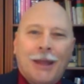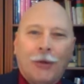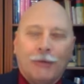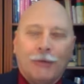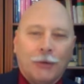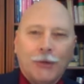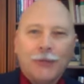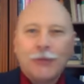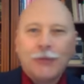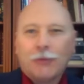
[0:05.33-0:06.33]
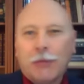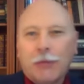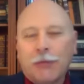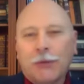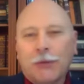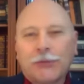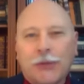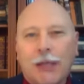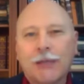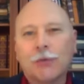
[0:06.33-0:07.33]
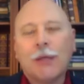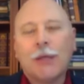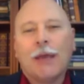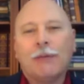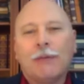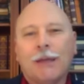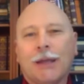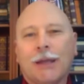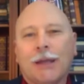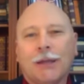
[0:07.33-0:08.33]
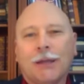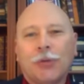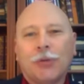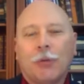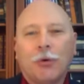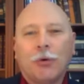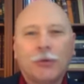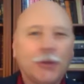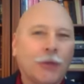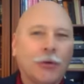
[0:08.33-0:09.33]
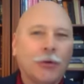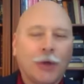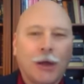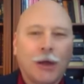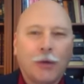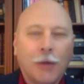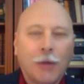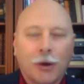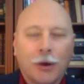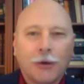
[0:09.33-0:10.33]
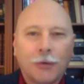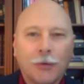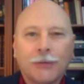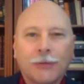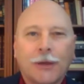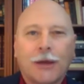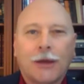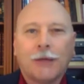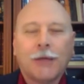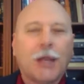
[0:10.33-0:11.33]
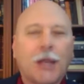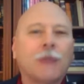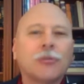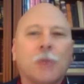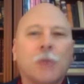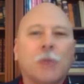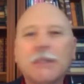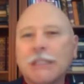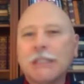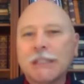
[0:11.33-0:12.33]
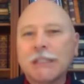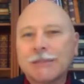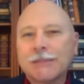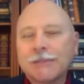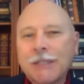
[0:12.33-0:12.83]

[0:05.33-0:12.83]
Hello, everyone. Thank you for being with us today as we have another webinar with the Cloud for Small Business.